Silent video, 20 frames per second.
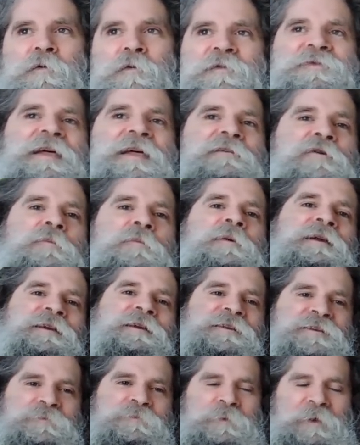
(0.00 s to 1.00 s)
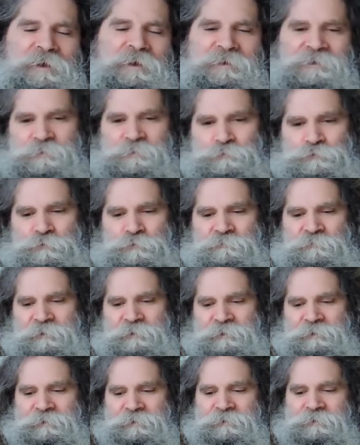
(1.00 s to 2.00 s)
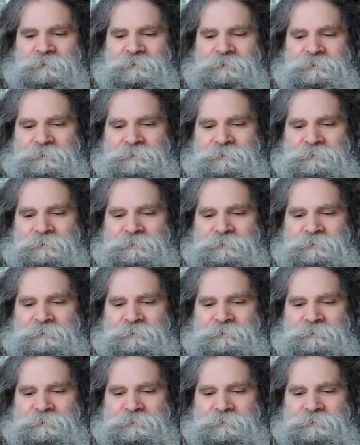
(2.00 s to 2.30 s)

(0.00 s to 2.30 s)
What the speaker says: we've never been to space, proving,